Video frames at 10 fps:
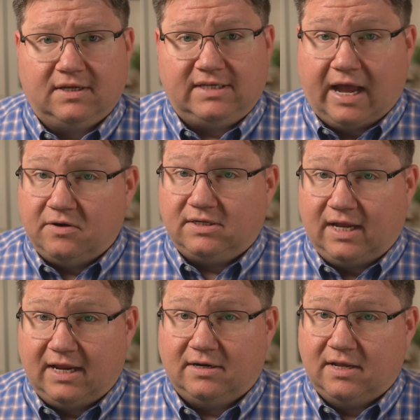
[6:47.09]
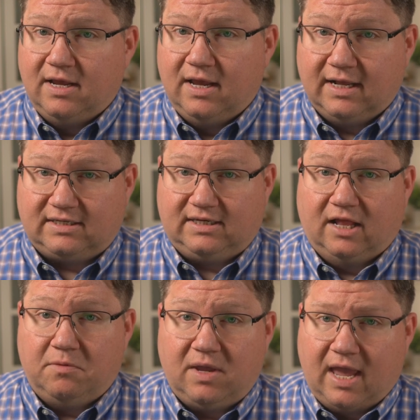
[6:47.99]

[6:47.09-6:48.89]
this out and it's telling me,